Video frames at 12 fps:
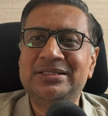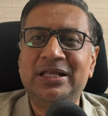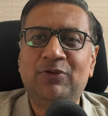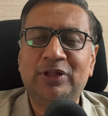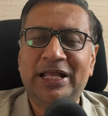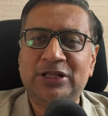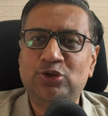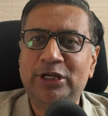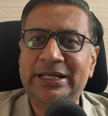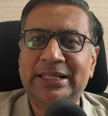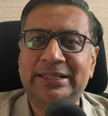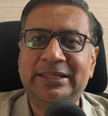there was actually
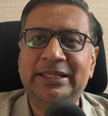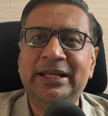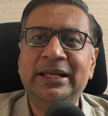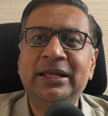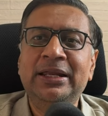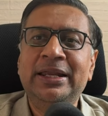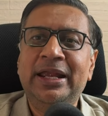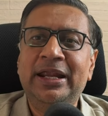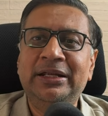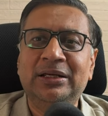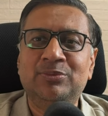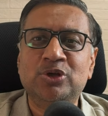nothing
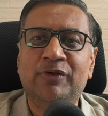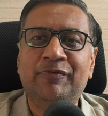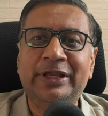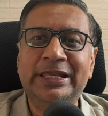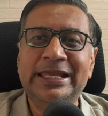in terms of